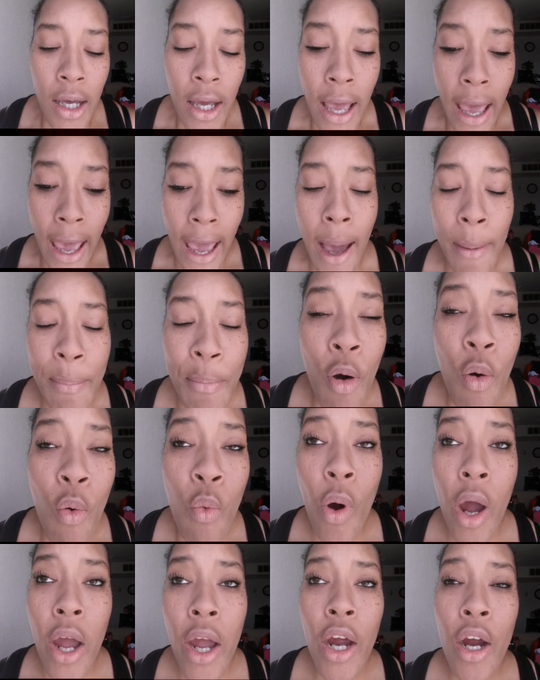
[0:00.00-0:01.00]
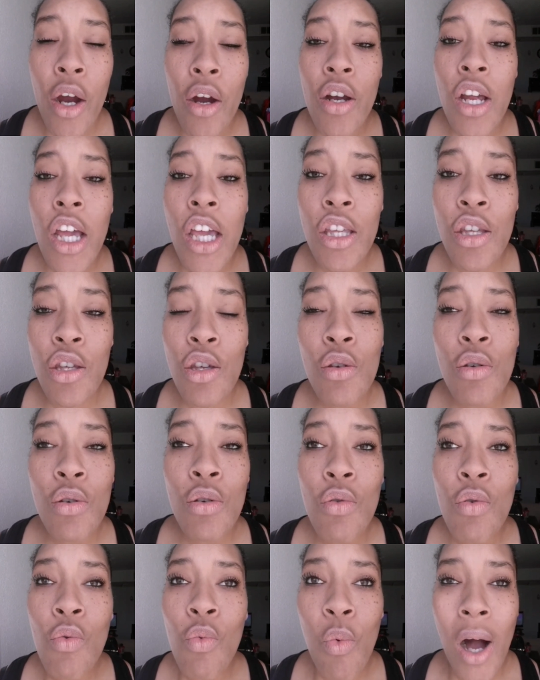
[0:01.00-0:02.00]
uh, app where
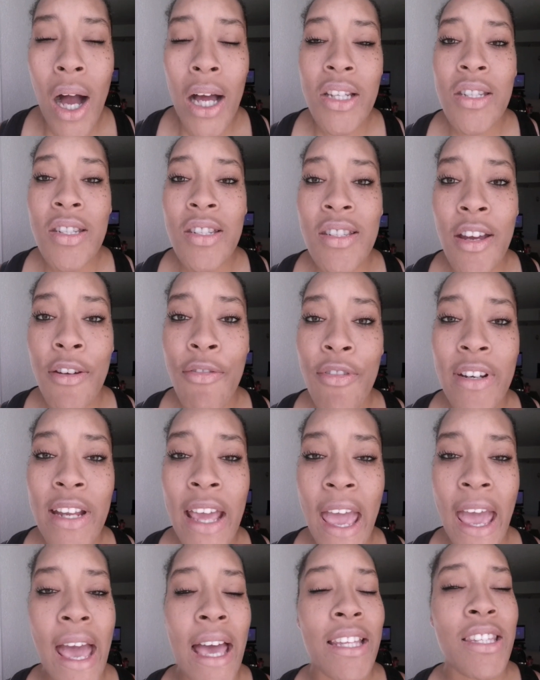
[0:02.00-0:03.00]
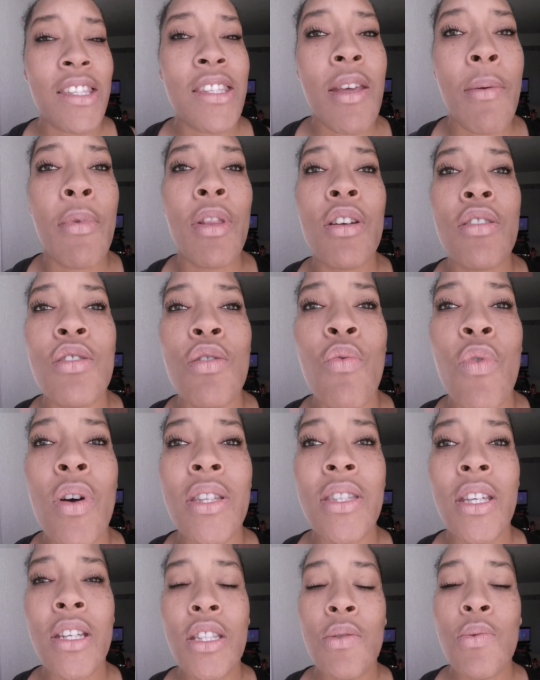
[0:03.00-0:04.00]
you watch different ads similar to
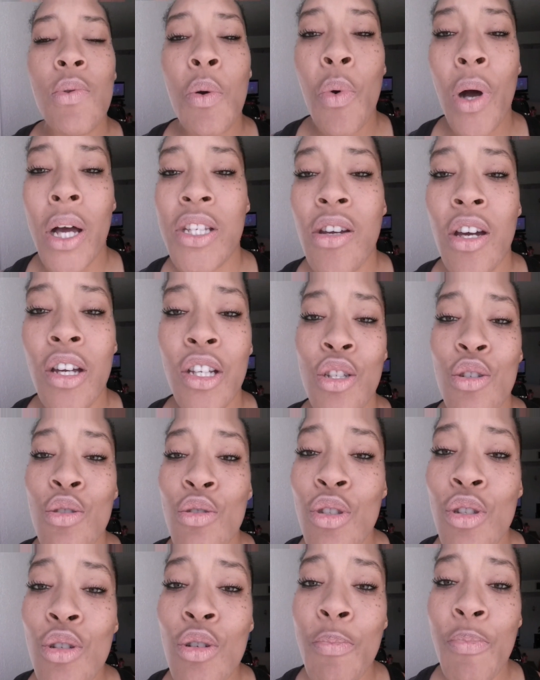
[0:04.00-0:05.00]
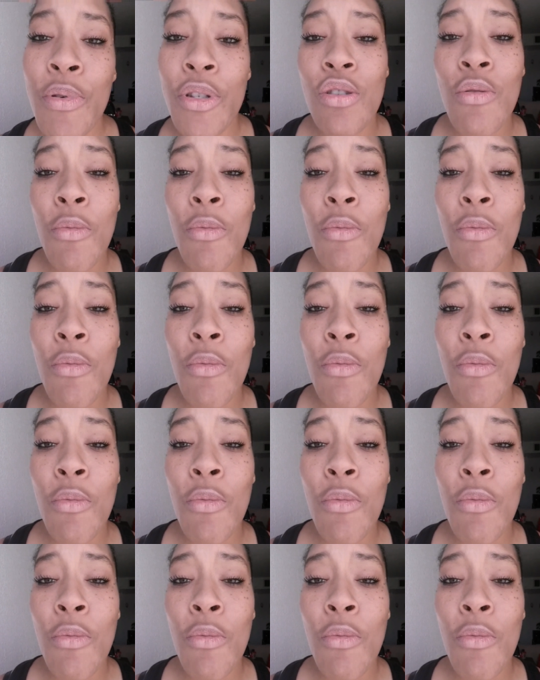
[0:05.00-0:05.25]
ones that you would watch on YouTube,